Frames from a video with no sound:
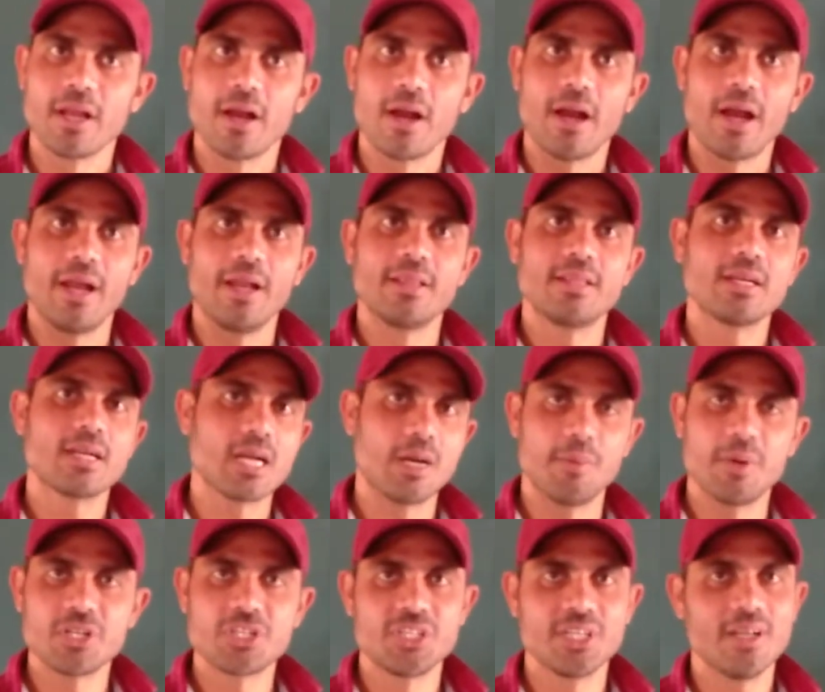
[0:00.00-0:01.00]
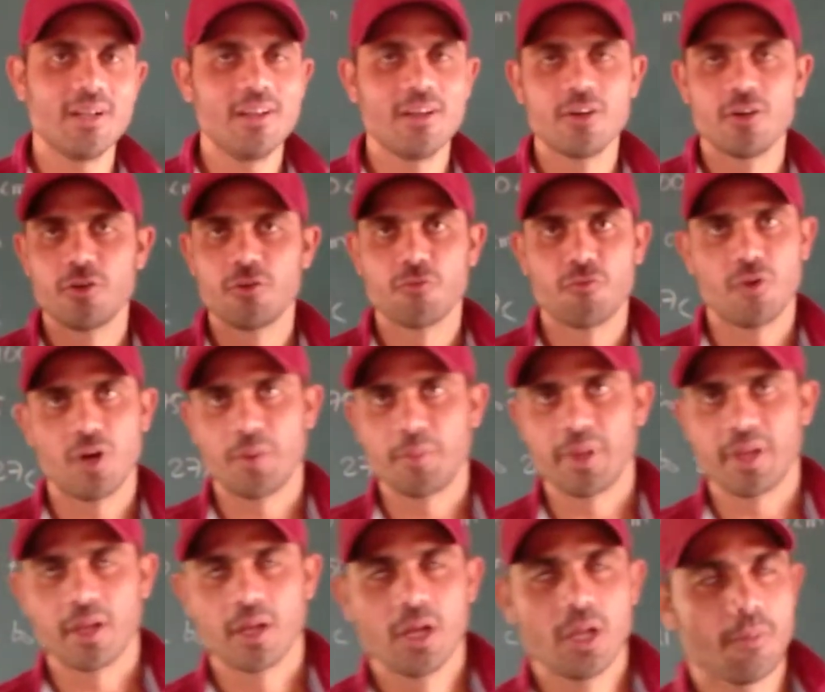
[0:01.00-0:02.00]
and the commercial
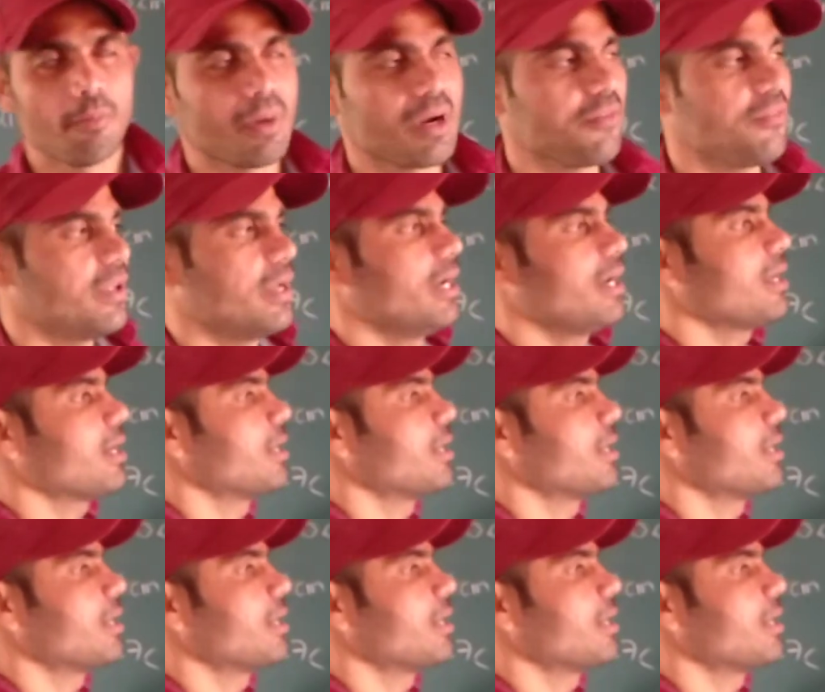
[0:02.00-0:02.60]
farming. But when it